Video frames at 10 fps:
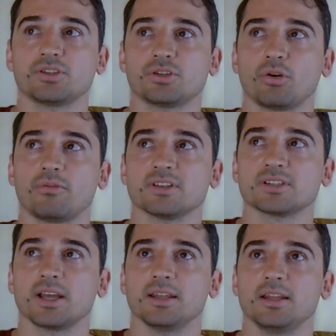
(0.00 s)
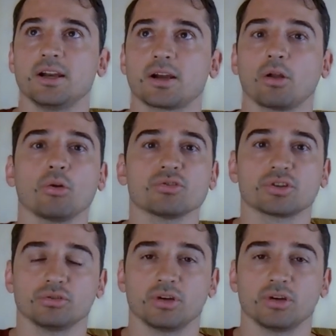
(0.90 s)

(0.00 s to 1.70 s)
service and they're closer